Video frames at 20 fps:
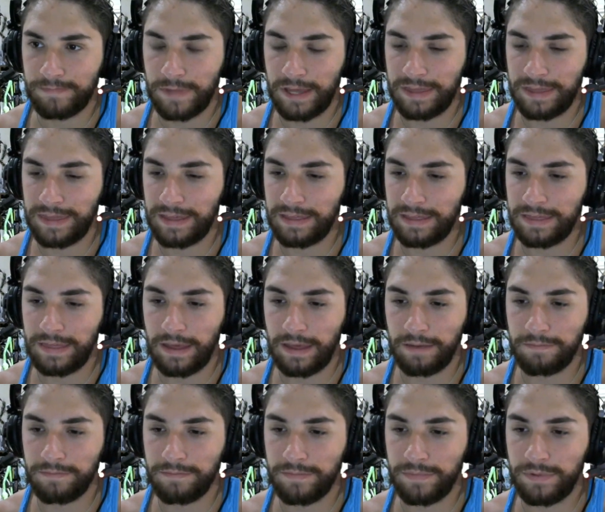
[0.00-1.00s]
think
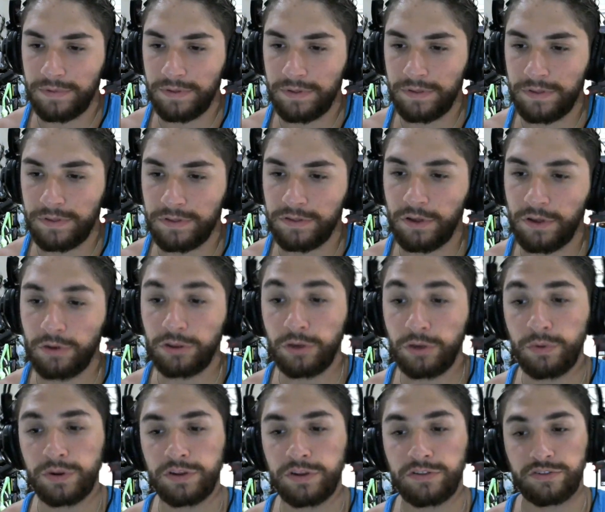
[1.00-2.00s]
so.
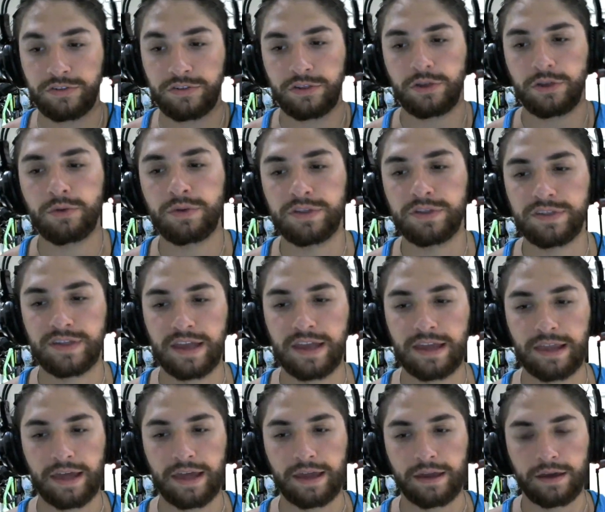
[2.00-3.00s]
You would
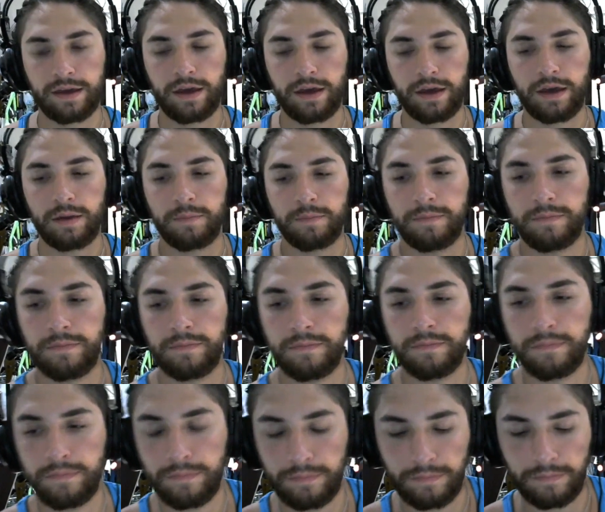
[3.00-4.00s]
say like
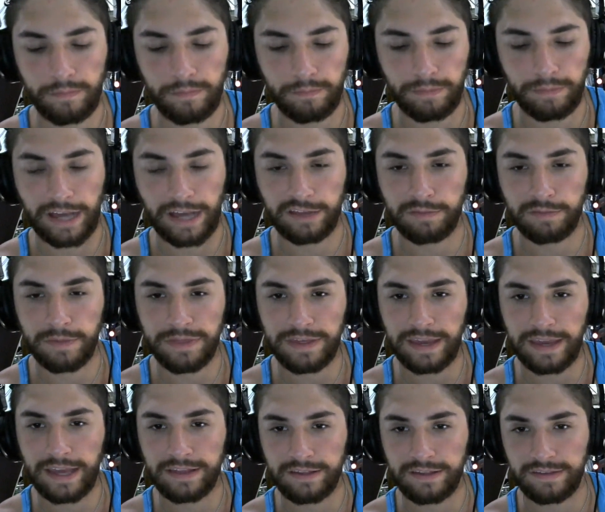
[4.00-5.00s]

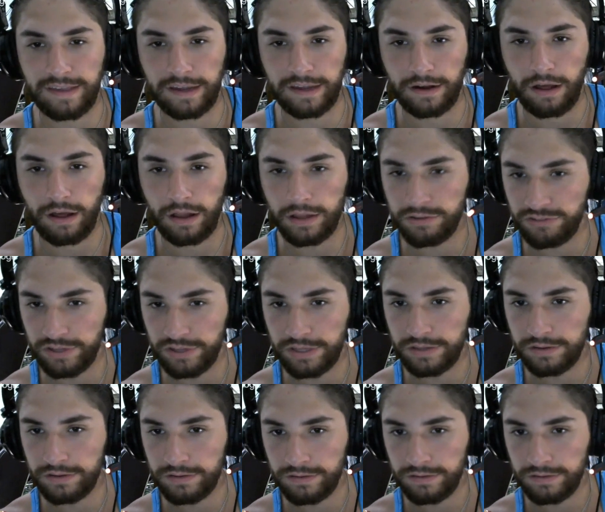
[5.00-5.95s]
blacksmithing as a technology.